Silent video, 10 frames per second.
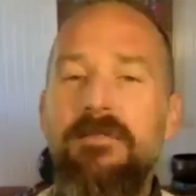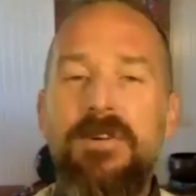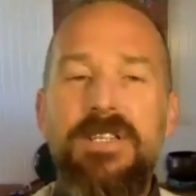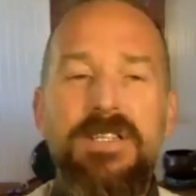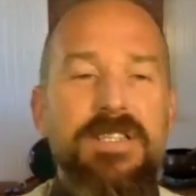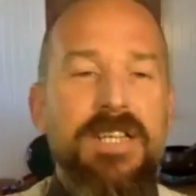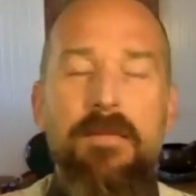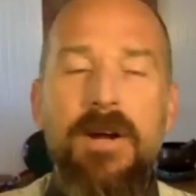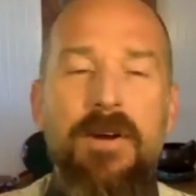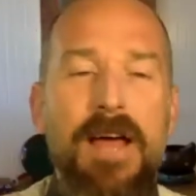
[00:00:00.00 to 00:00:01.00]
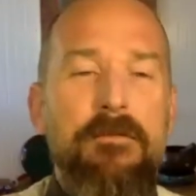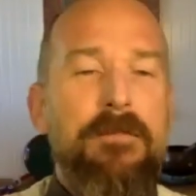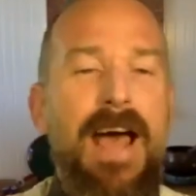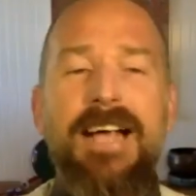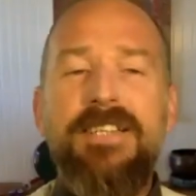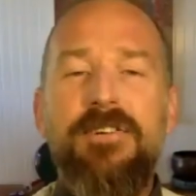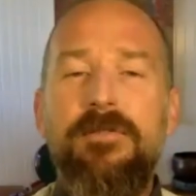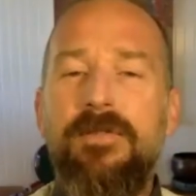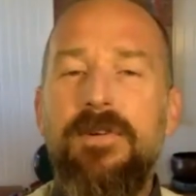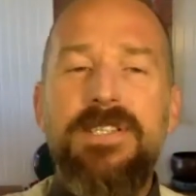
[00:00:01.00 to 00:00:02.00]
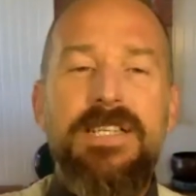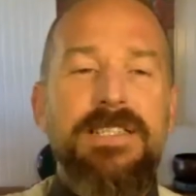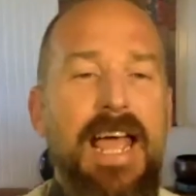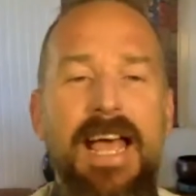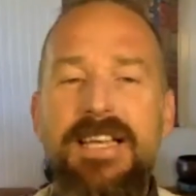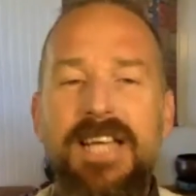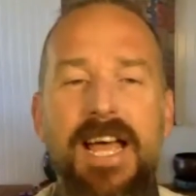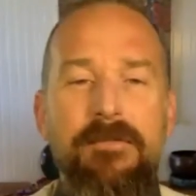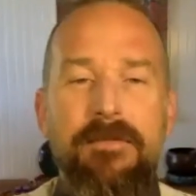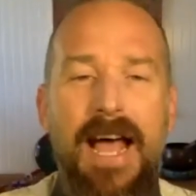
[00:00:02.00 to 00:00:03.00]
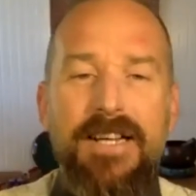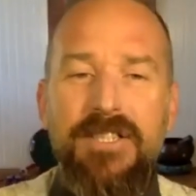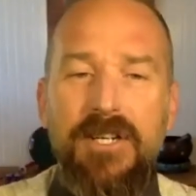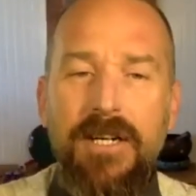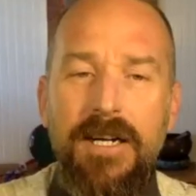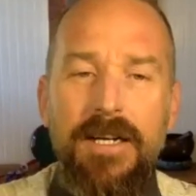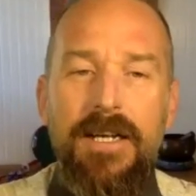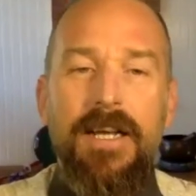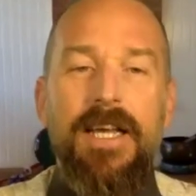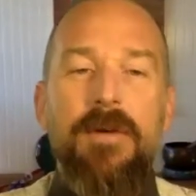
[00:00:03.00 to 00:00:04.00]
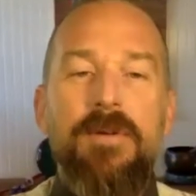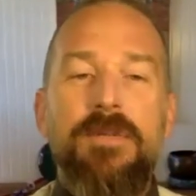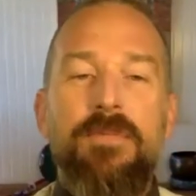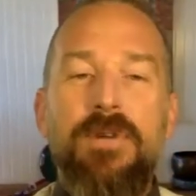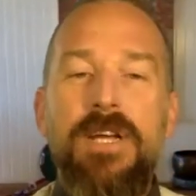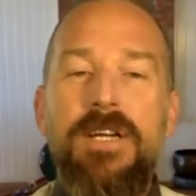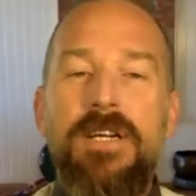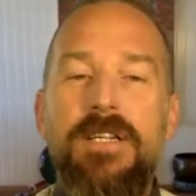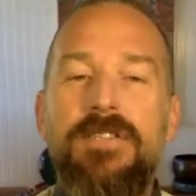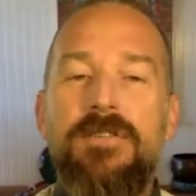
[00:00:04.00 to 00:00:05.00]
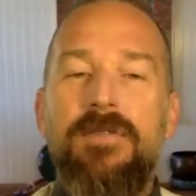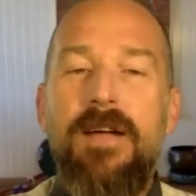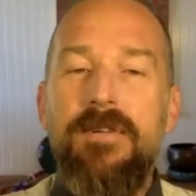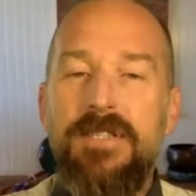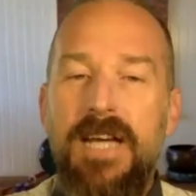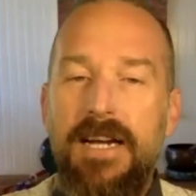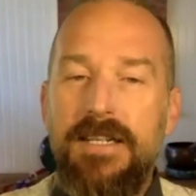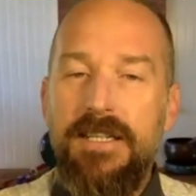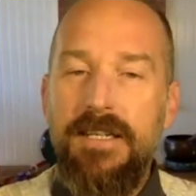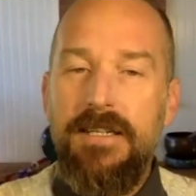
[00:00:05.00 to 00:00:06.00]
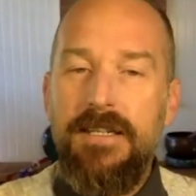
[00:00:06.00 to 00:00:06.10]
versus Democrat, vaxxer versus anti-vaxxer. It was a pretty good survival tactic